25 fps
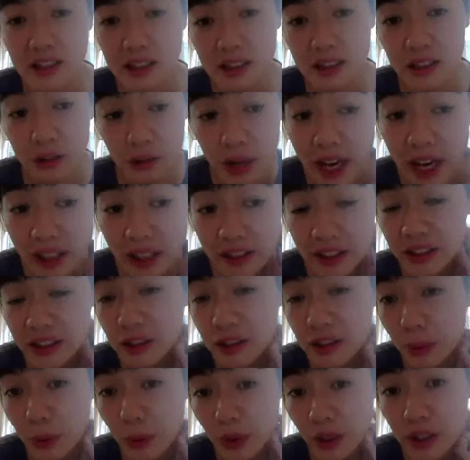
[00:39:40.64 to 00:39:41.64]
directly
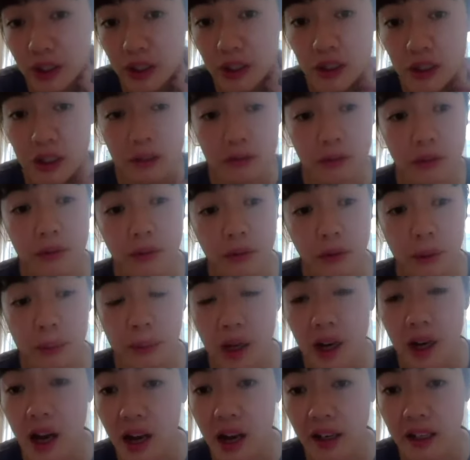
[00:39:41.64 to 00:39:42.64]
support union
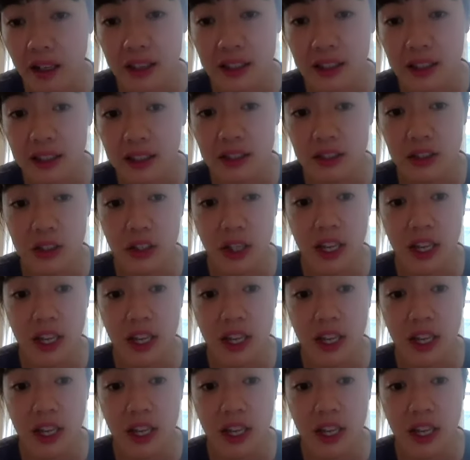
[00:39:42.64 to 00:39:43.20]
reform caucuses.